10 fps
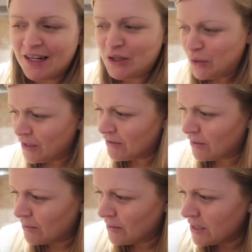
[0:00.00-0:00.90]
and a
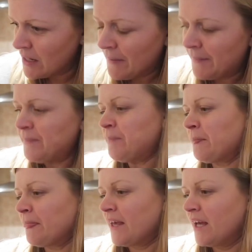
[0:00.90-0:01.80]
2-year-old.
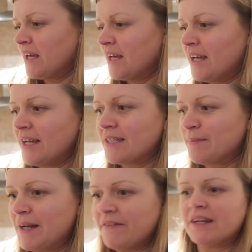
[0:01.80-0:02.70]
It's
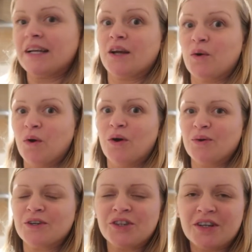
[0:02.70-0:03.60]
a bit of a like a
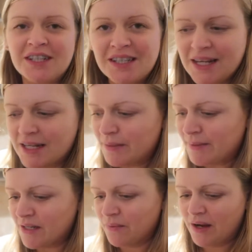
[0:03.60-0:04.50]
whoa, shock to the
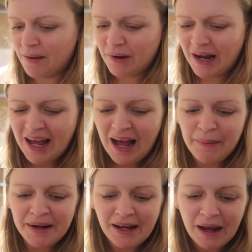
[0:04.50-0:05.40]
system as it were. But
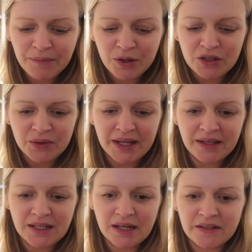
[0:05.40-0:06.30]
I mean, I am used to it in
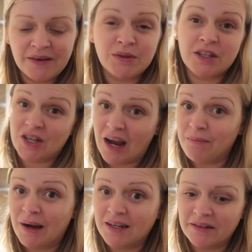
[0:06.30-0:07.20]
the sense of I was a
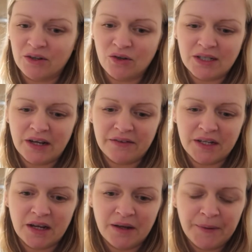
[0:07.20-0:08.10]
childminder and looked
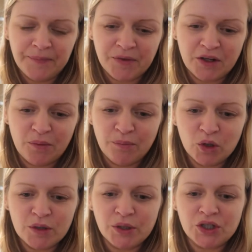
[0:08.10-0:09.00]
after, you know,
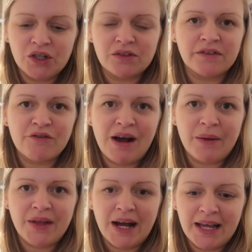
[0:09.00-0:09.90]
multiple children of
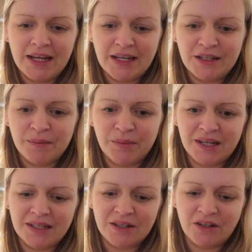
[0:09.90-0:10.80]
around that age. But
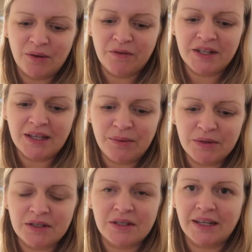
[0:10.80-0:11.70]
it's, you know, obviously that
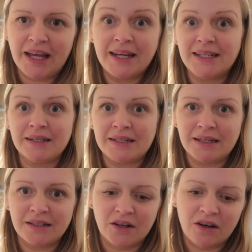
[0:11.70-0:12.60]
was like 8 or
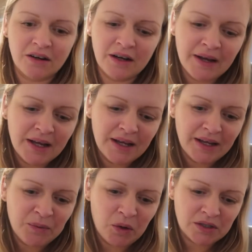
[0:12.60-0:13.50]
6 o'clock.
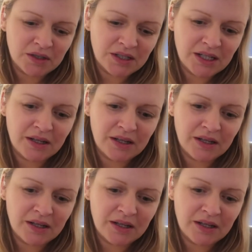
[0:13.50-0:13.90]
It wasn't